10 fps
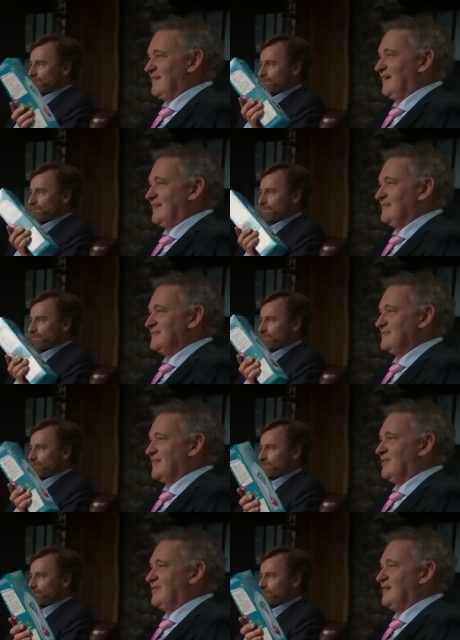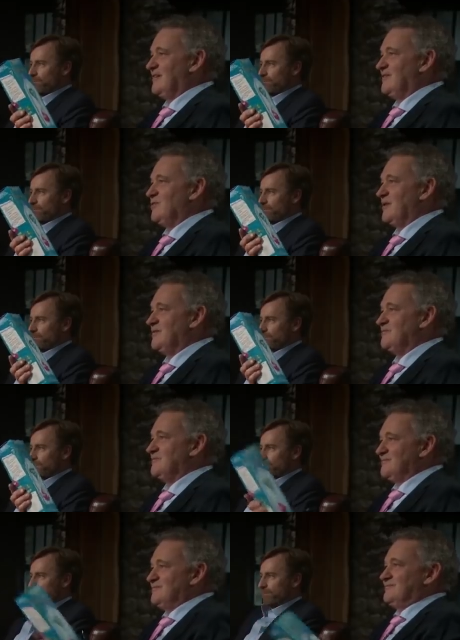Speaker 1: like this out there annoying
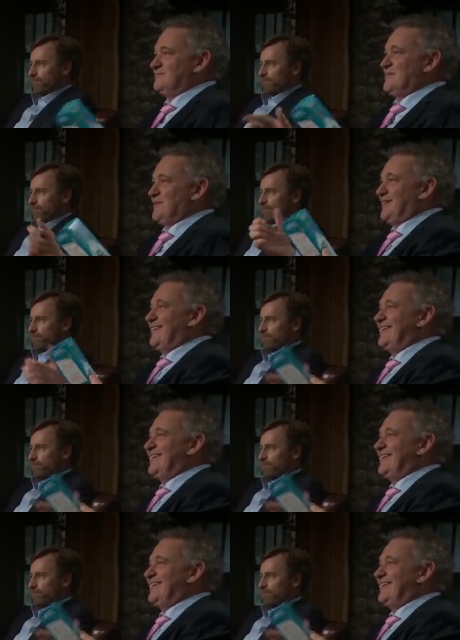people.